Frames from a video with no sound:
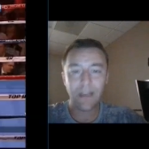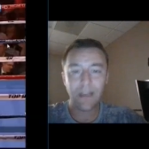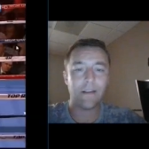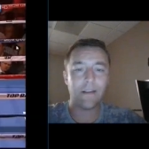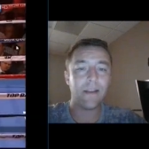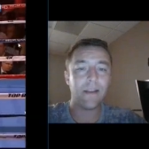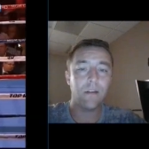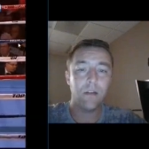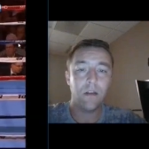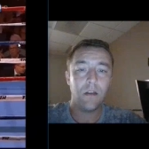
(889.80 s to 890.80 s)
again,
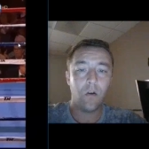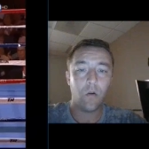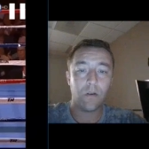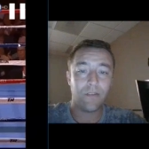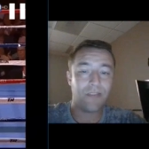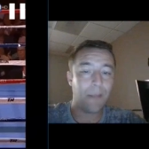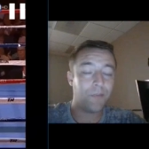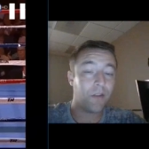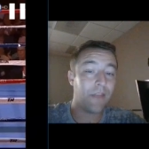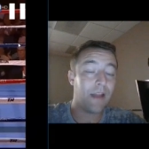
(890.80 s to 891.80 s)
Horn steps
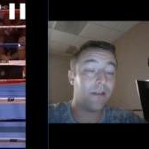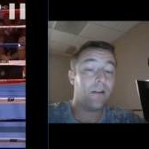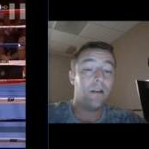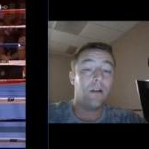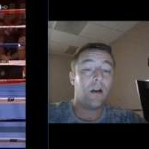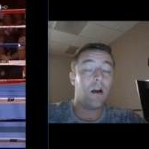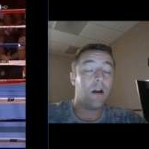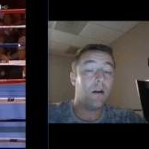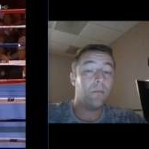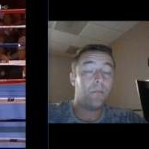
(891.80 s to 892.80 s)
on that,
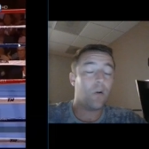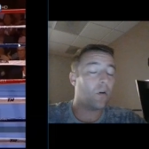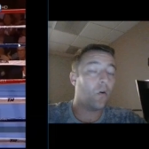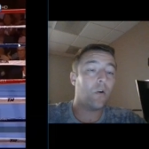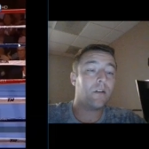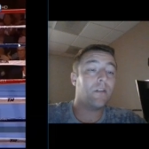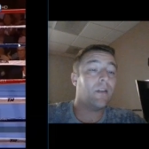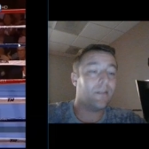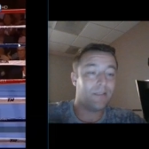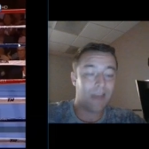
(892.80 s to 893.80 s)
um, or Horn
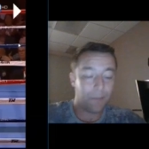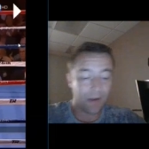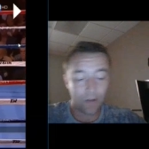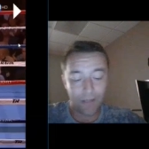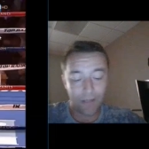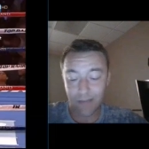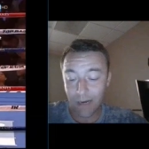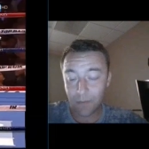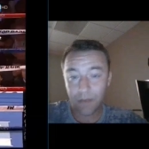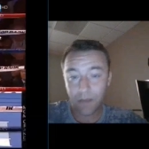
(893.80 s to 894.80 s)
is stepping on that timing,